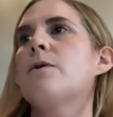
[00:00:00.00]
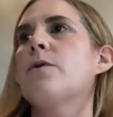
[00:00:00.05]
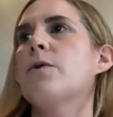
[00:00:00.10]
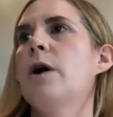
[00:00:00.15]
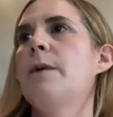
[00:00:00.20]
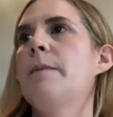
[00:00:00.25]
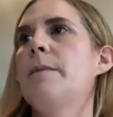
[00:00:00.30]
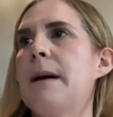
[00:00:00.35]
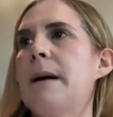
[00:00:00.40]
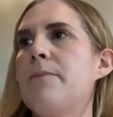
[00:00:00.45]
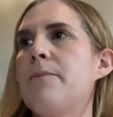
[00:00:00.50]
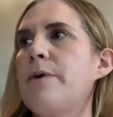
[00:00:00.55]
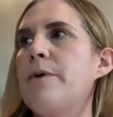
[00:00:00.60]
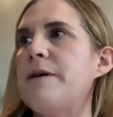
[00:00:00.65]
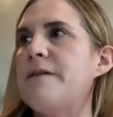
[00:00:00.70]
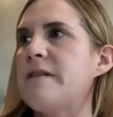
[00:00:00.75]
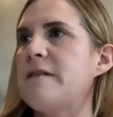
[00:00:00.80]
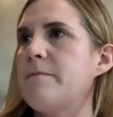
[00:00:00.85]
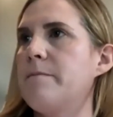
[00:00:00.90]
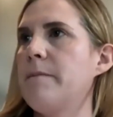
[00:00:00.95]
clonal
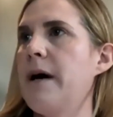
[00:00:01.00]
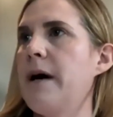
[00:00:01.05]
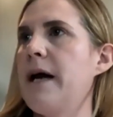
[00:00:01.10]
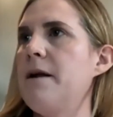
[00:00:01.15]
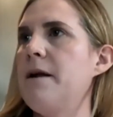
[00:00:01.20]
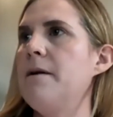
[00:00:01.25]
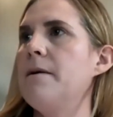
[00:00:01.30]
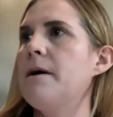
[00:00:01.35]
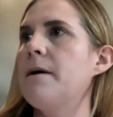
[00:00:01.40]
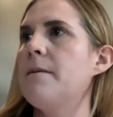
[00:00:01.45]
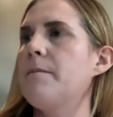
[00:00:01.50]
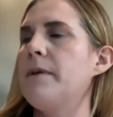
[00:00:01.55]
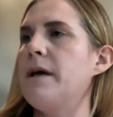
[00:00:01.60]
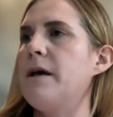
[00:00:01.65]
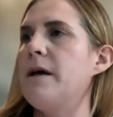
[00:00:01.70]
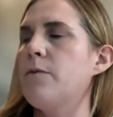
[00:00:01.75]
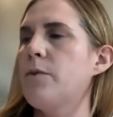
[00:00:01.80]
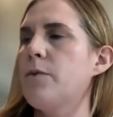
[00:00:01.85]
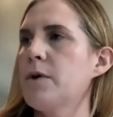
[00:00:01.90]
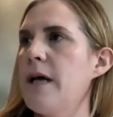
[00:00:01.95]
hematopoiesis might
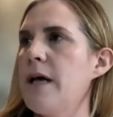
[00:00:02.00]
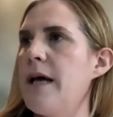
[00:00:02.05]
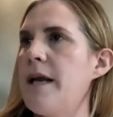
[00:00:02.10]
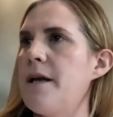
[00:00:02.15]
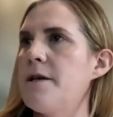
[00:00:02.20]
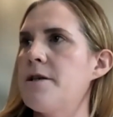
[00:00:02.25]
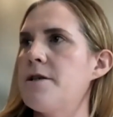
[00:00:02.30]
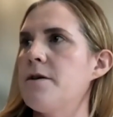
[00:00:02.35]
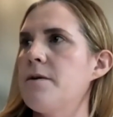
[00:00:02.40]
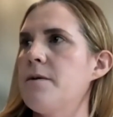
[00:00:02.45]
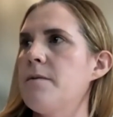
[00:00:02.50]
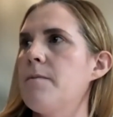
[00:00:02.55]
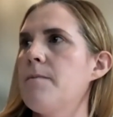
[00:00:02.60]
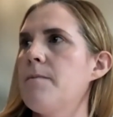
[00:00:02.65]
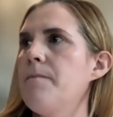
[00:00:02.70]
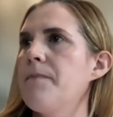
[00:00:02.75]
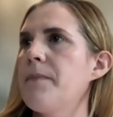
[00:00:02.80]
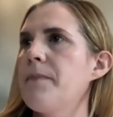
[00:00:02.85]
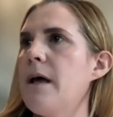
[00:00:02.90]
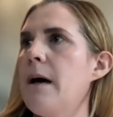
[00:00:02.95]
be related to
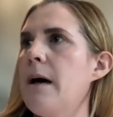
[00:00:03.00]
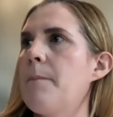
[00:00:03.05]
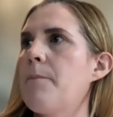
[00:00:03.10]
uh,